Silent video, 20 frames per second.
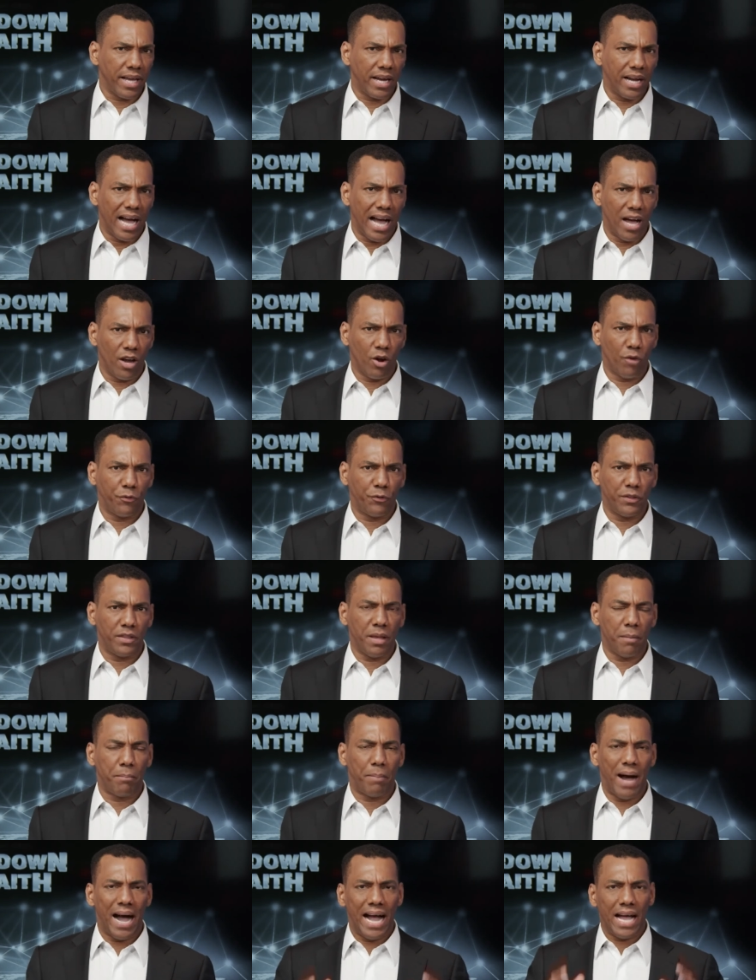the God of
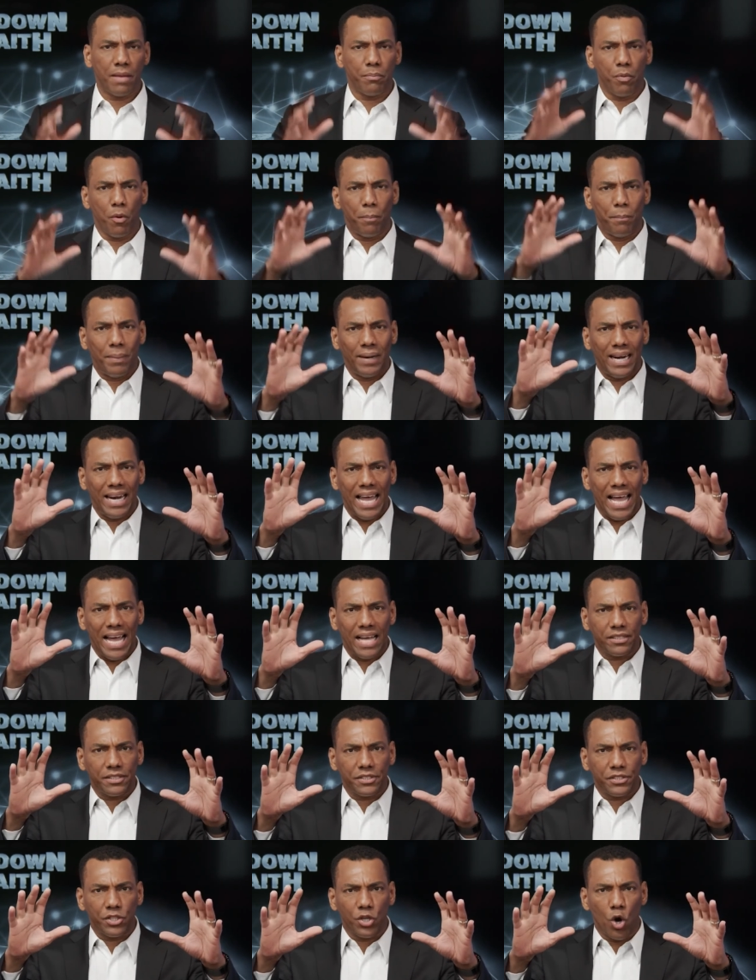the Bible
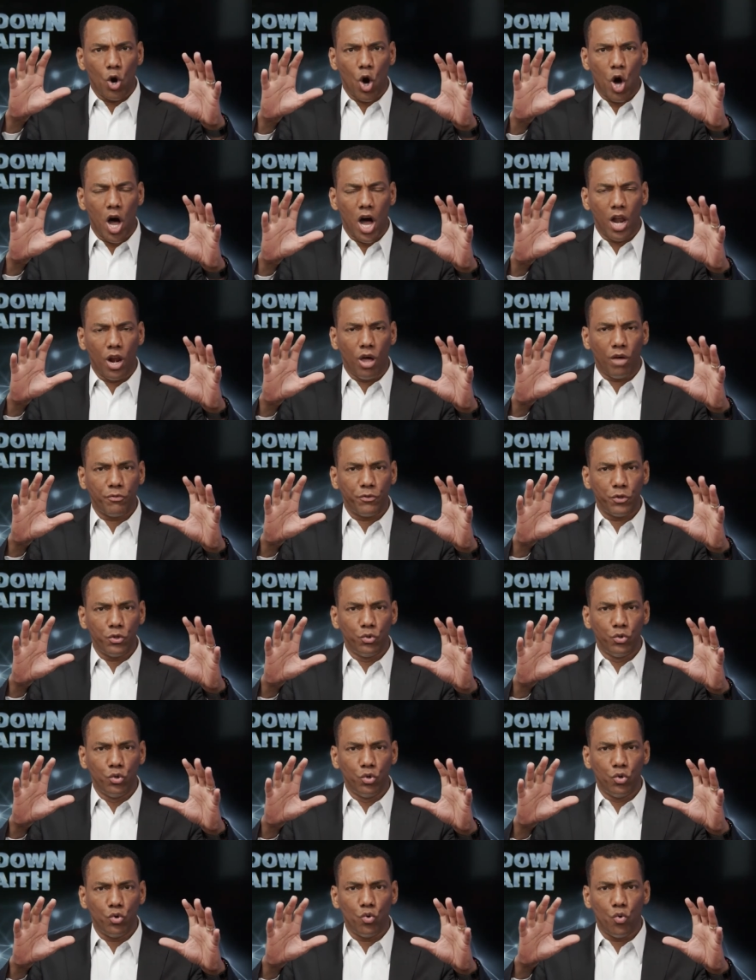bless all of
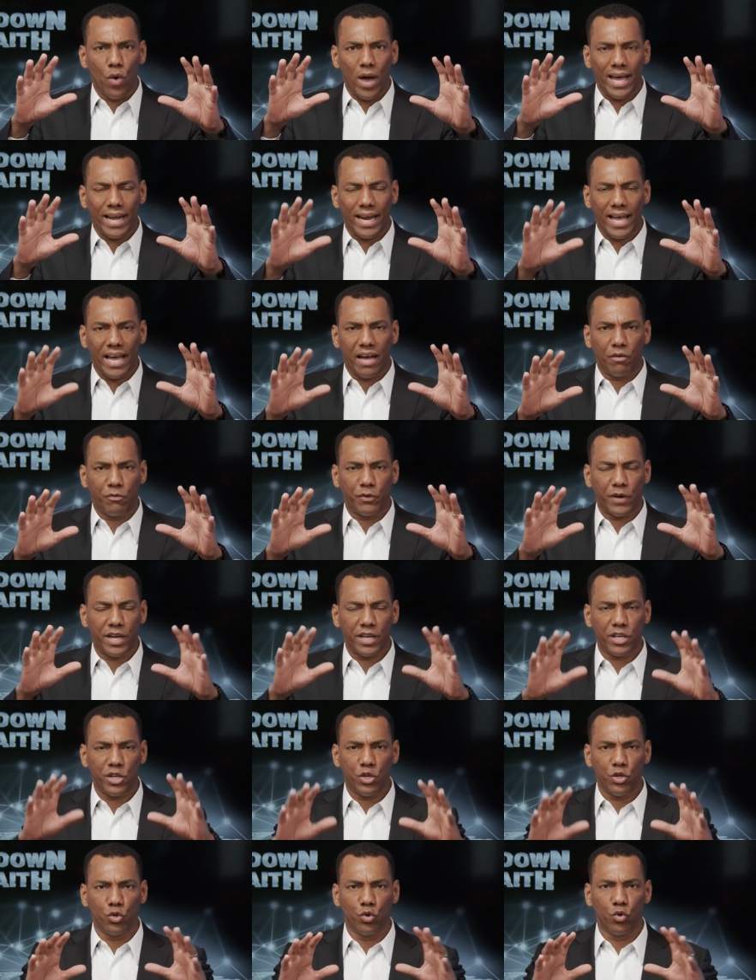you wherever
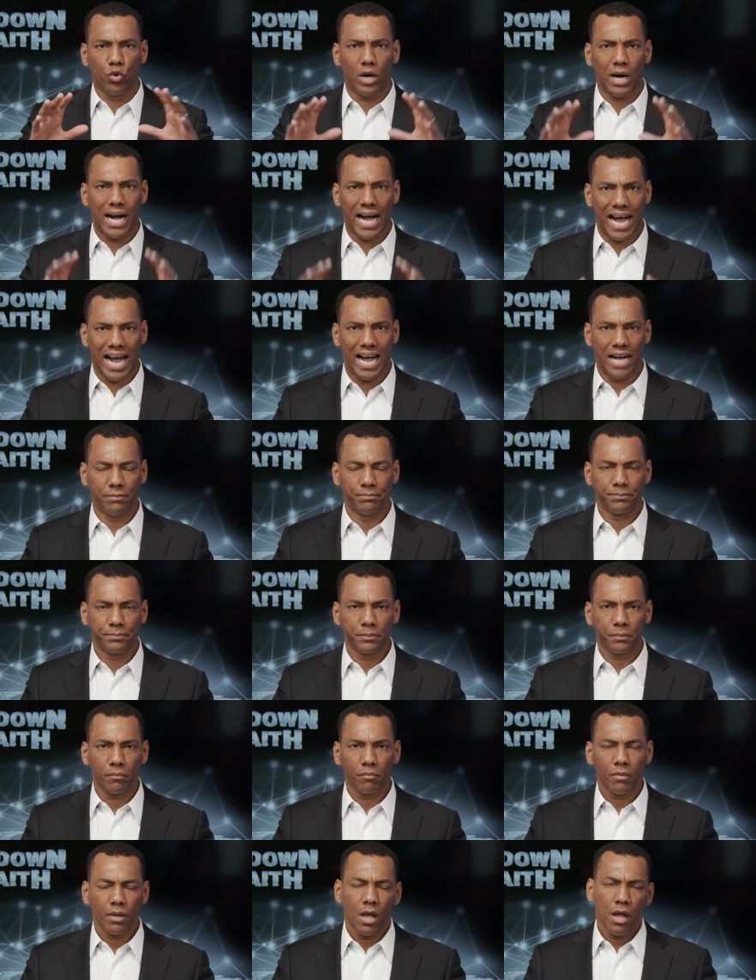you are.
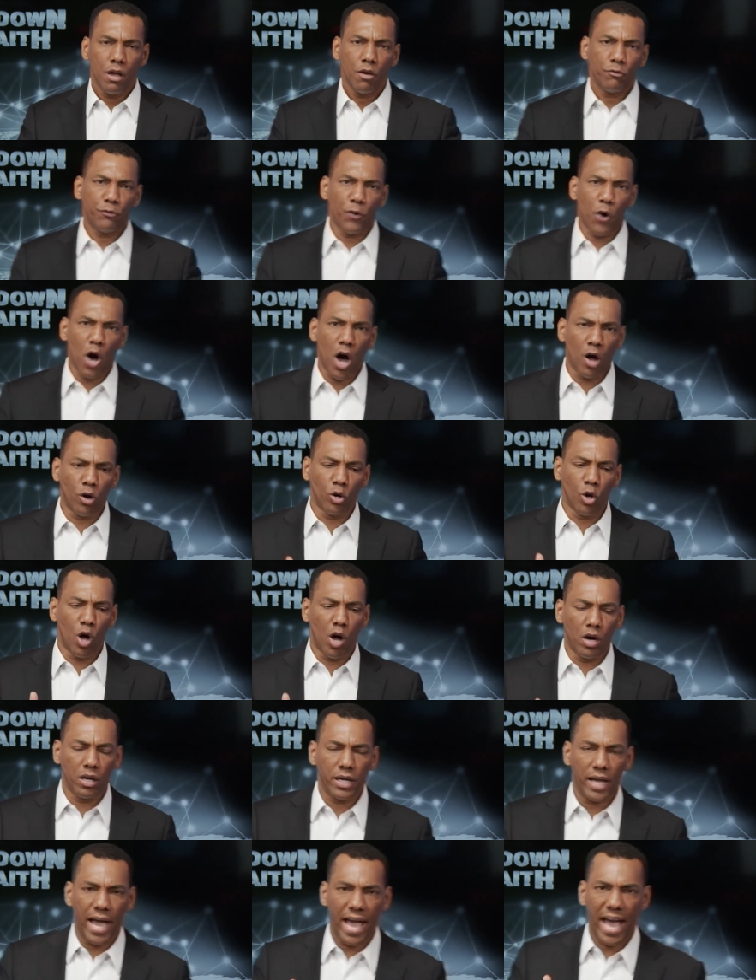For how
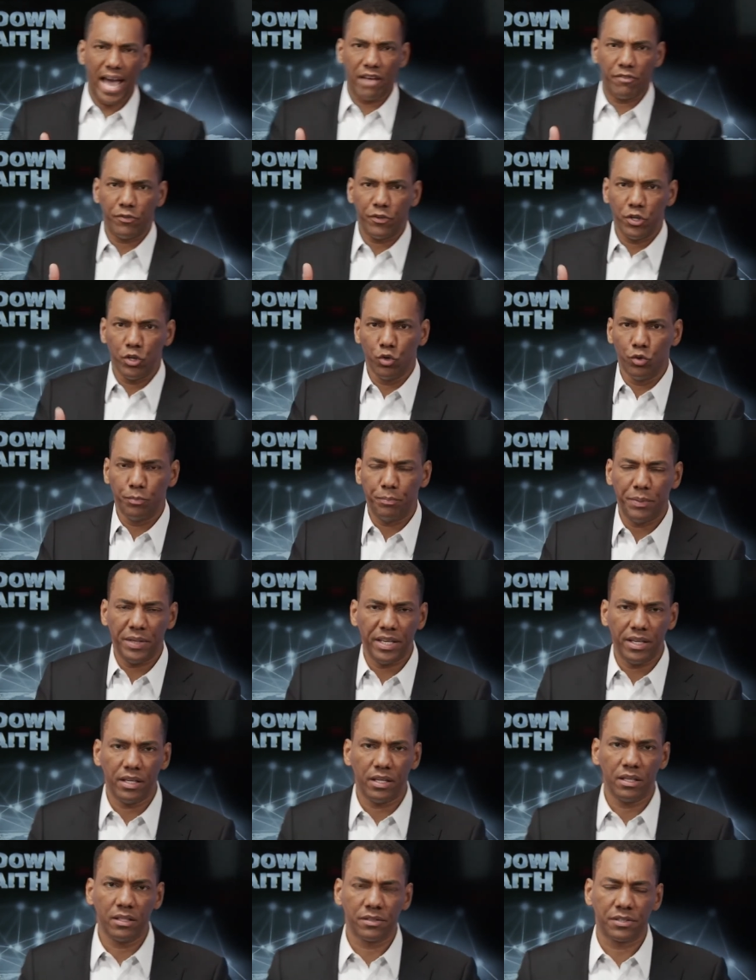long have you
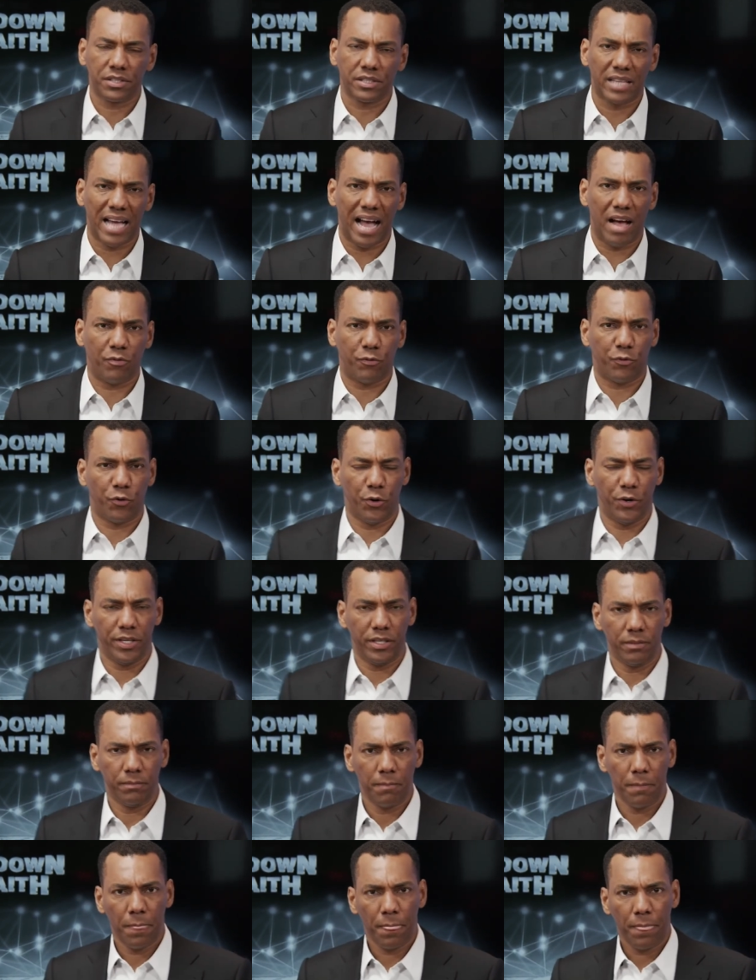been in suffering?